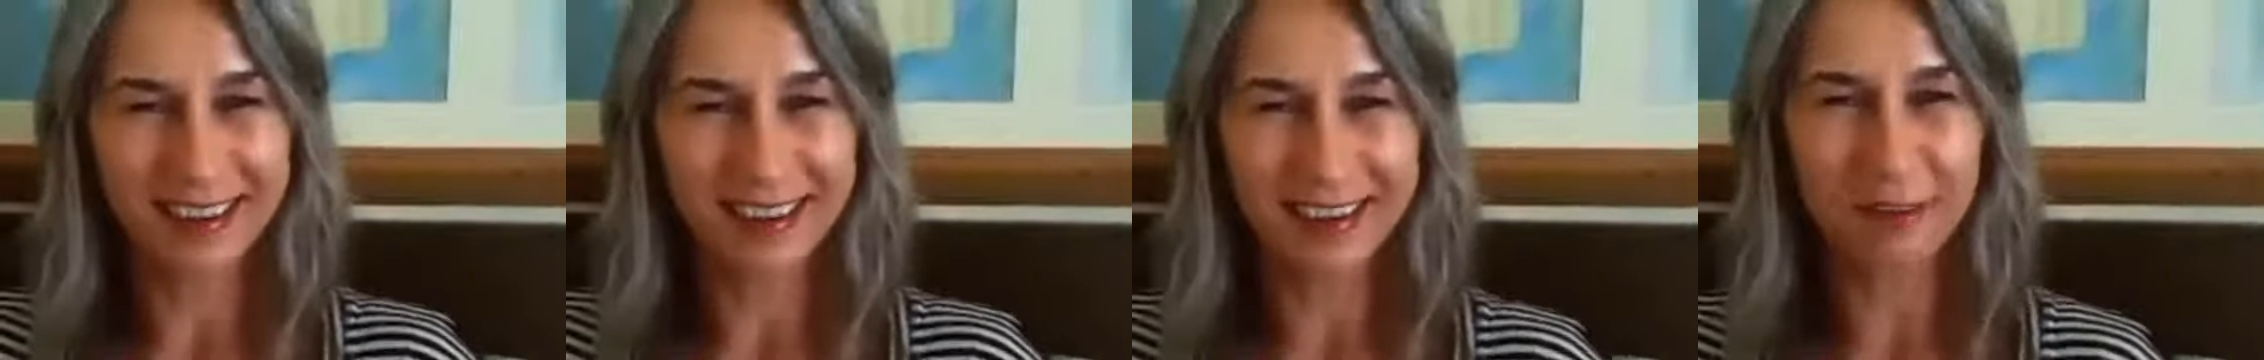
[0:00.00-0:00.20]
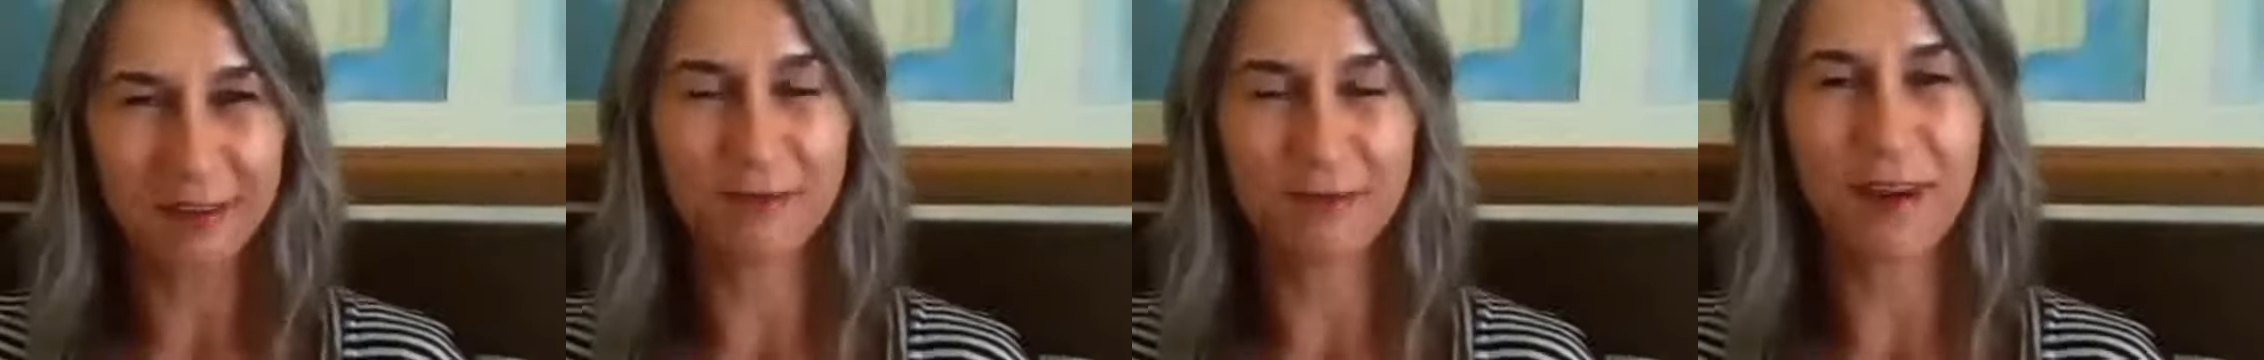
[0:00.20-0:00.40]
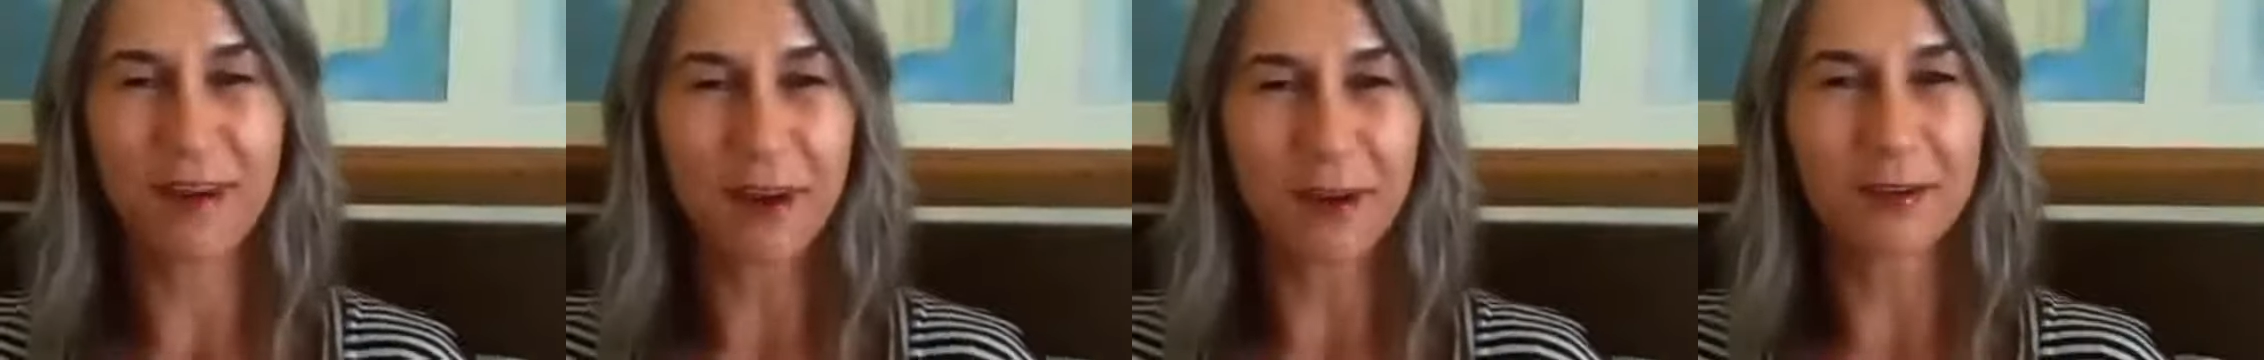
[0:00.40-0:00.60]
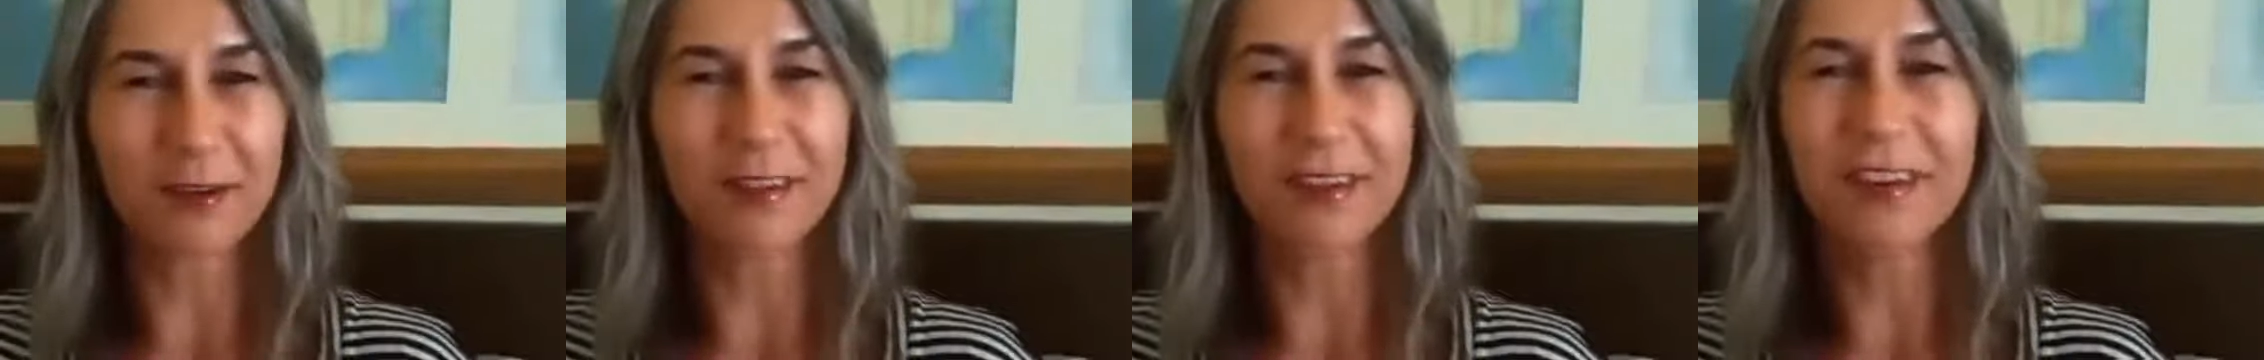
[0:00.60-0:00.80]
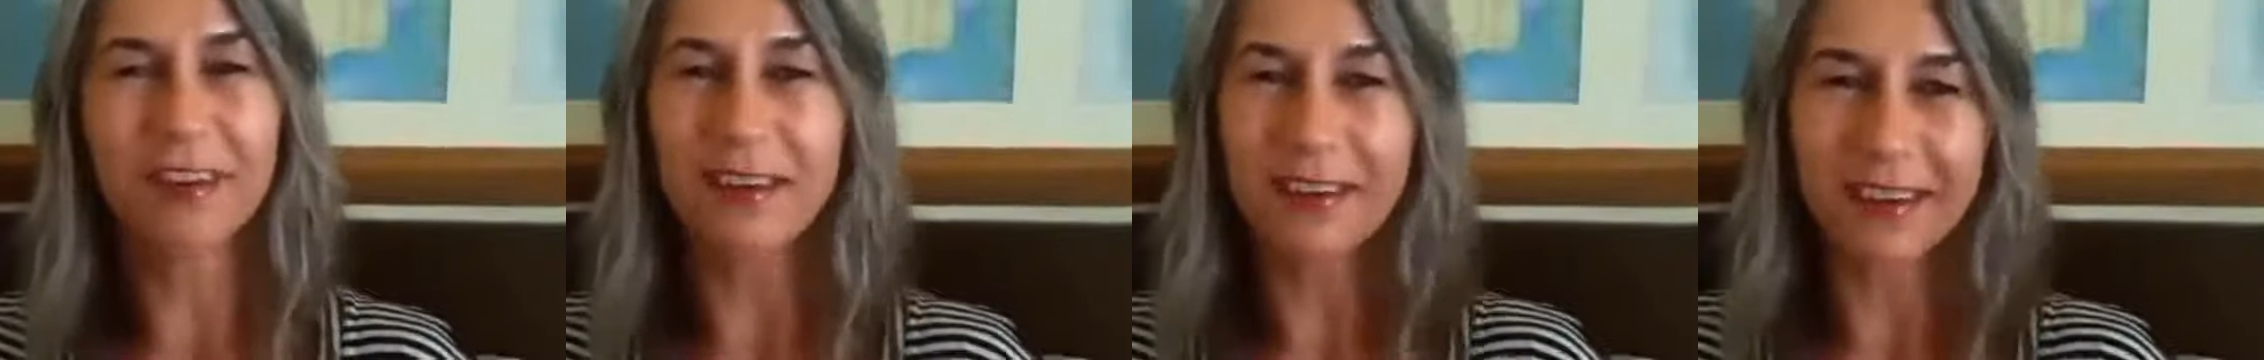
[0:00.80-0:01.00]
the
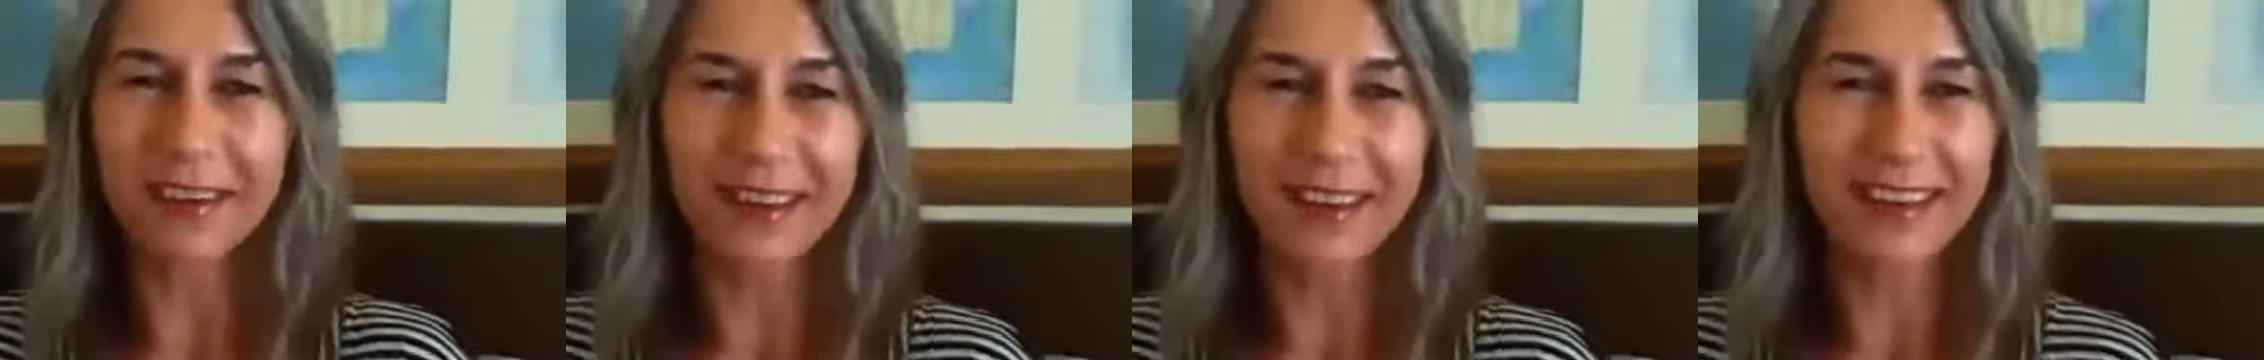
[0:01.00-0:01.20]
phone or